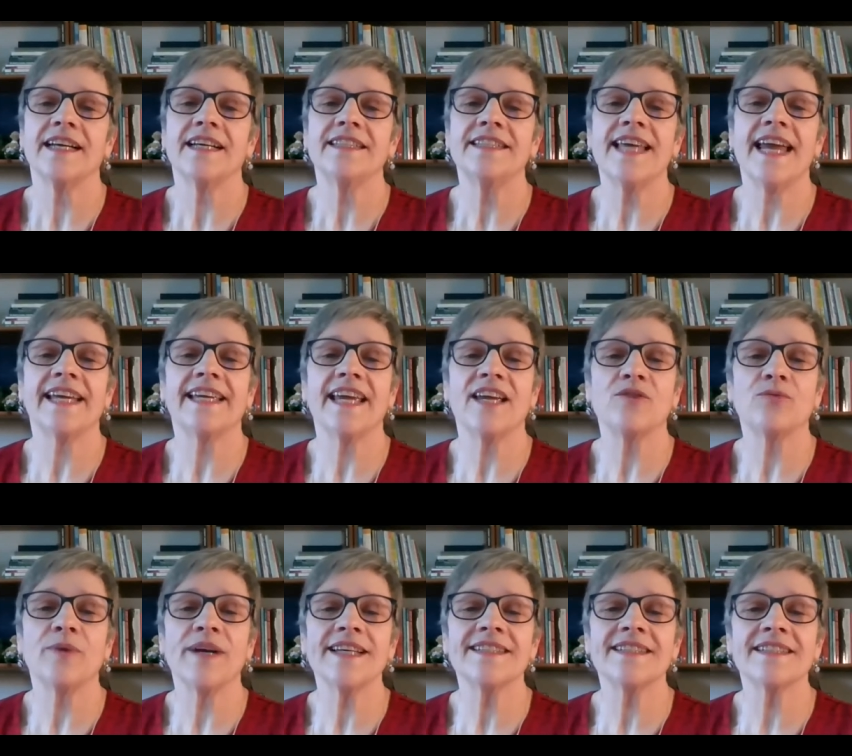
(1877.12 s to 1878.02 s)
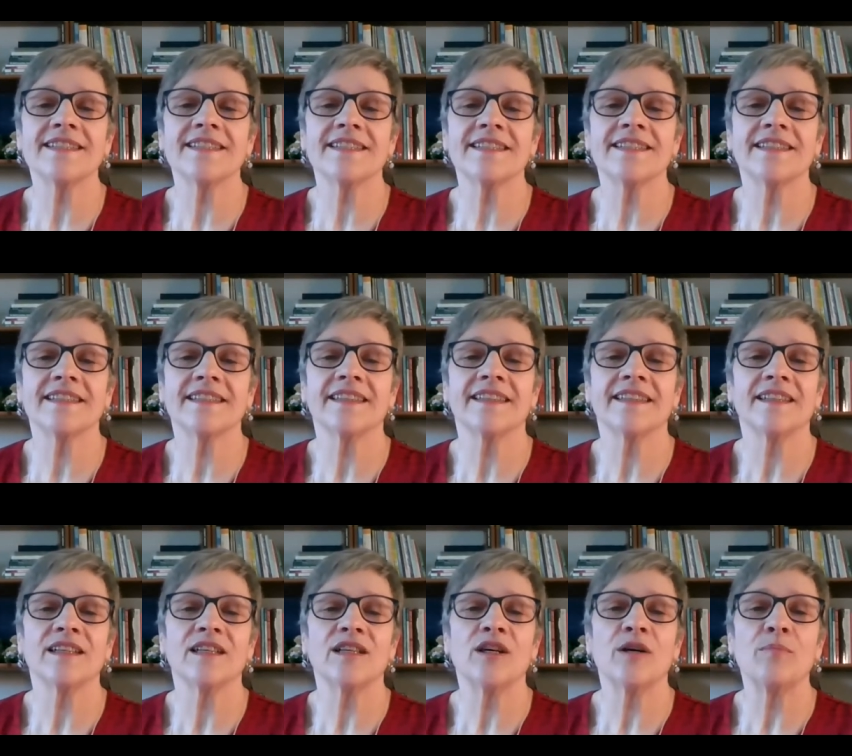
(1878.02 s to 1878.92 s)
Taking risks,
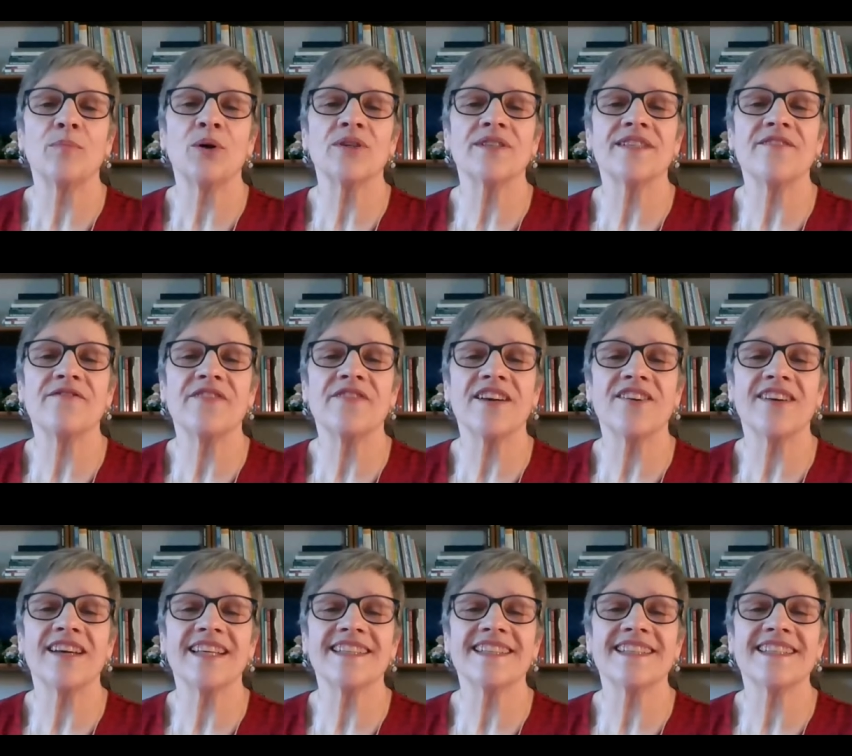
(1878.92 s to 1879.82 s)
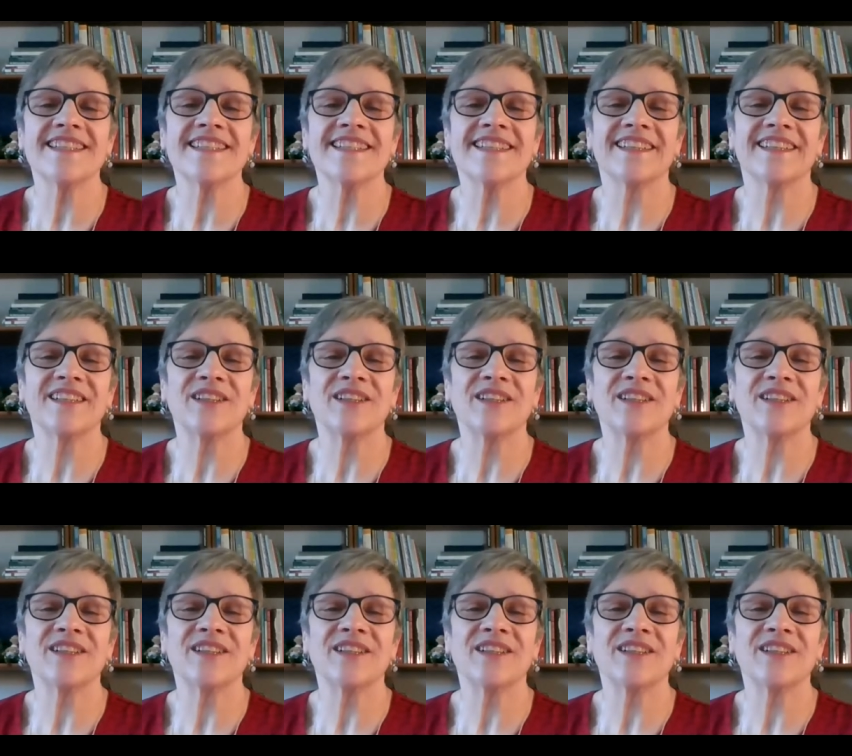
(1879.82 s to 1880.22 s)
perseverance,